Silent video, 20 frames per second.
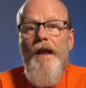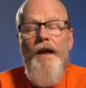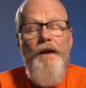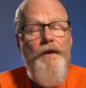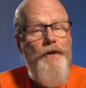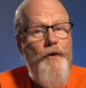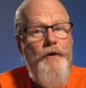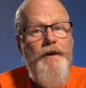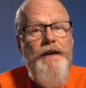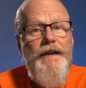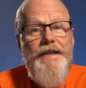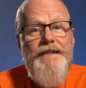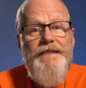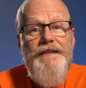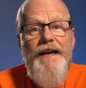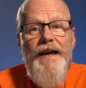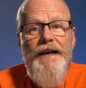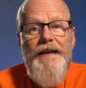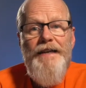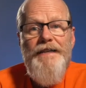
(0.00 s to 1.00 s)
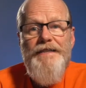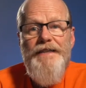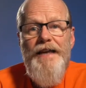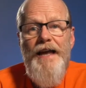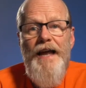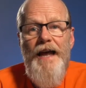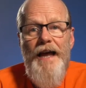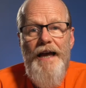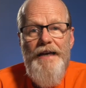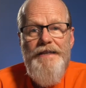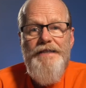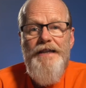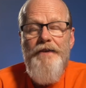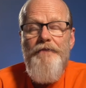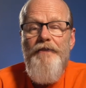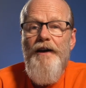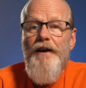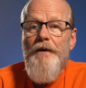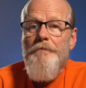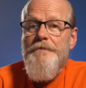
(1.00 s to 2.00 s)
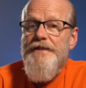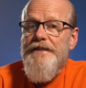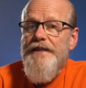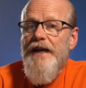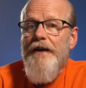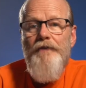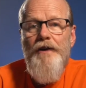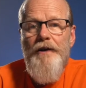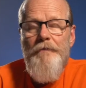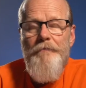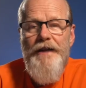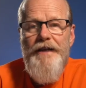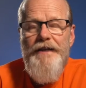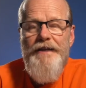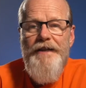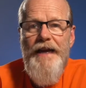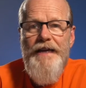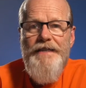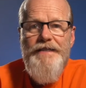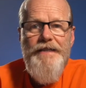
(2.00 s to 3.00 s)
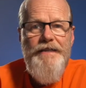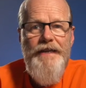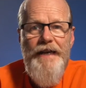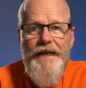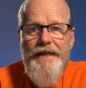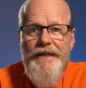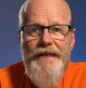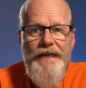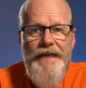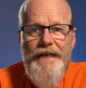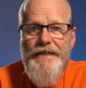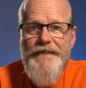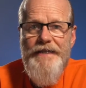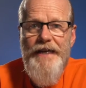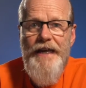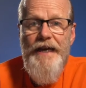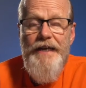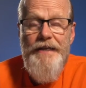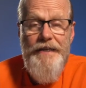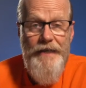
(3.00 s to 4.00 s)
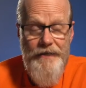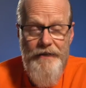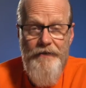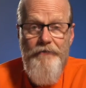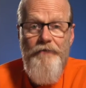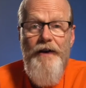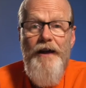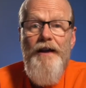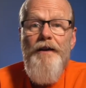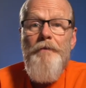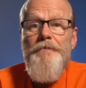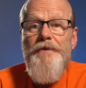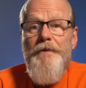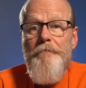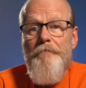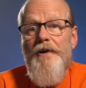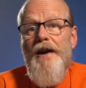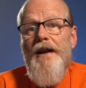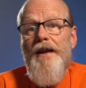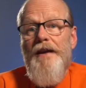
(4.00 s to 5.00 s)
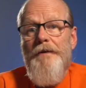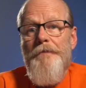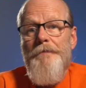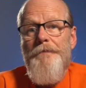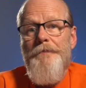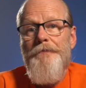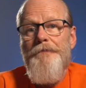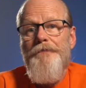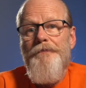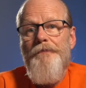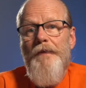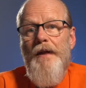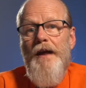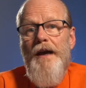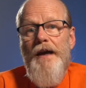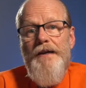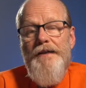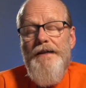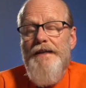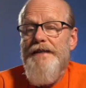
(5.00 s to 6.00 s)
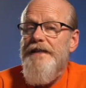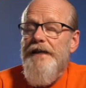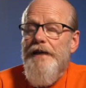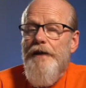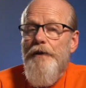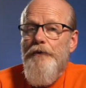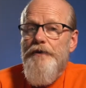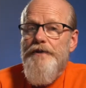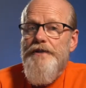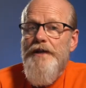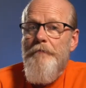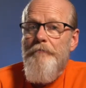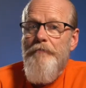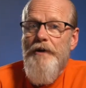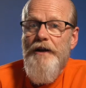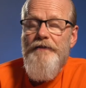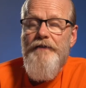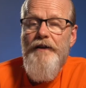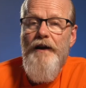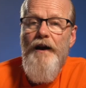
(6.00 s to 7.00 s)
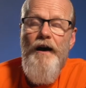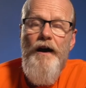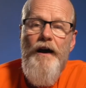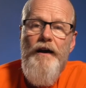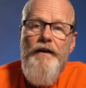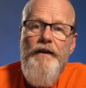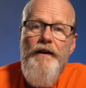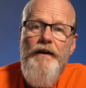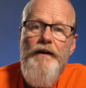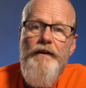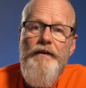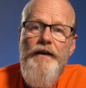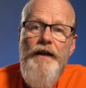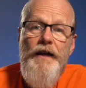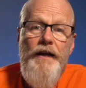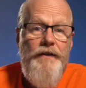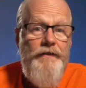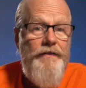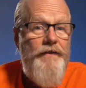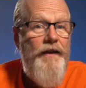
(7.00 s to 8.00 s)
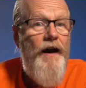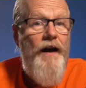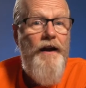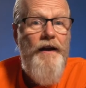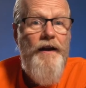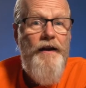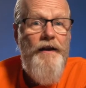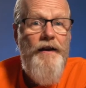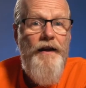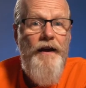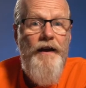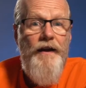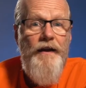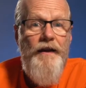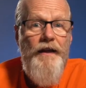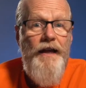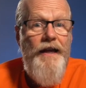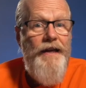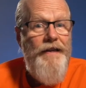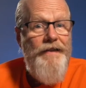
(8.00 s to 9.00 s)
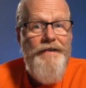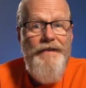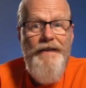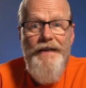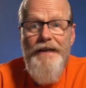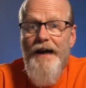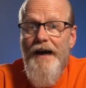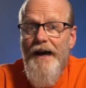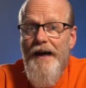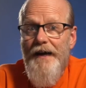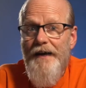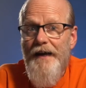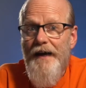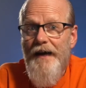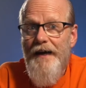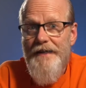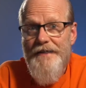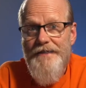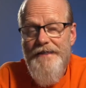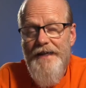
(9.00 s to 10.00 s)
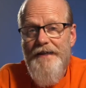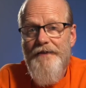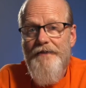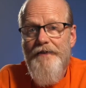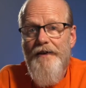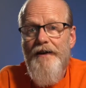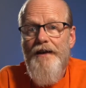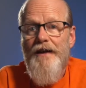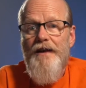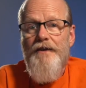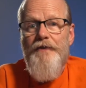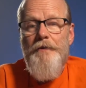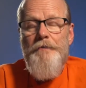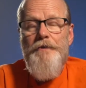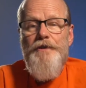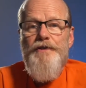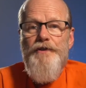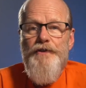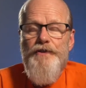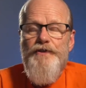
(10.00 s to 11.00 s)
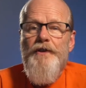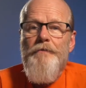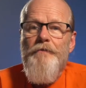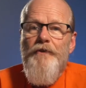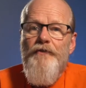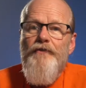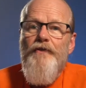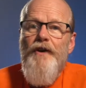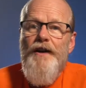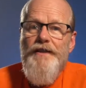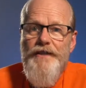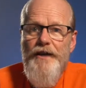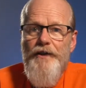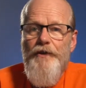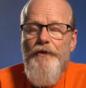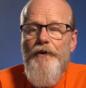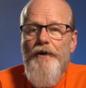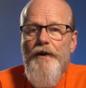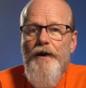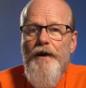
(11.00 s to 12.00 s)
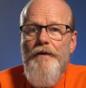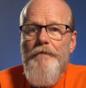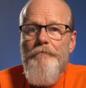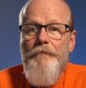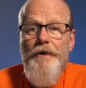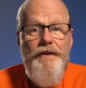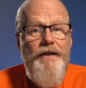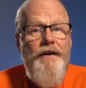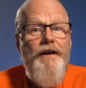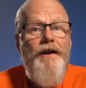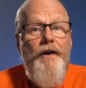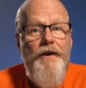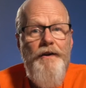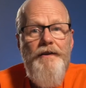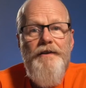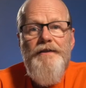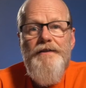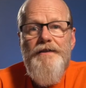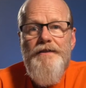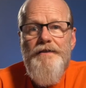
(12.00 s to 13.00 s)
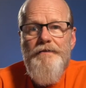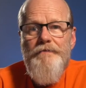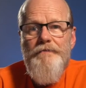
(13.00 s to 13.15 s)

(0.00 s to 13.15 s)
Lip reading: Yogic science has developed several meditation techniques that develop the brain. This includes pratyahara, dharana, dhyana, etc. from the system of Raja Yoga, but there are others.